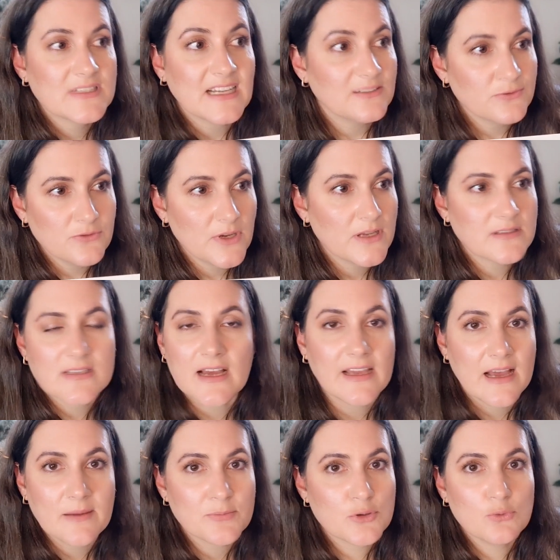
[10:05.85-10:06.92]
That fragrance I
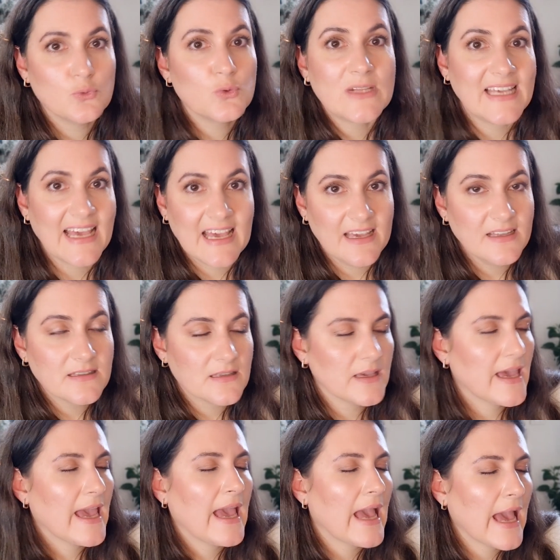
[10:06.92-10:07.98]
absolutely hate,
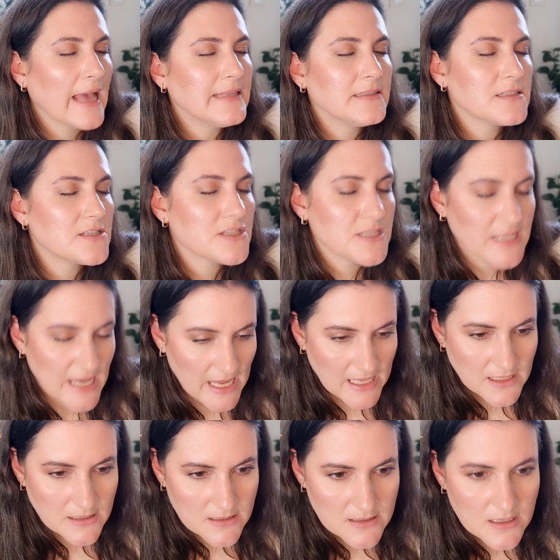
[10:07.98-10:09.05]
can't
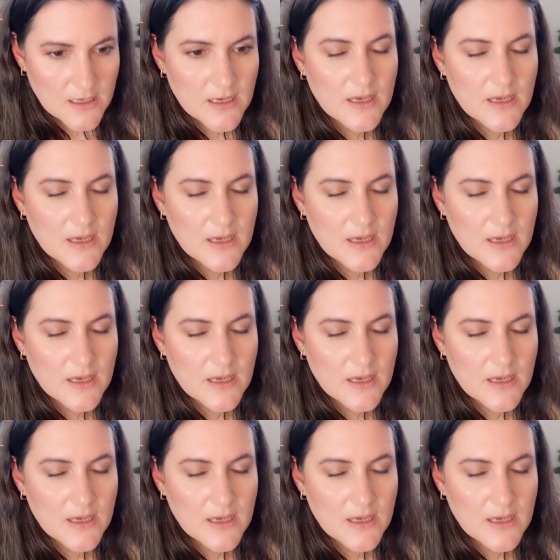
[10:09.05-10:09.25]
stand.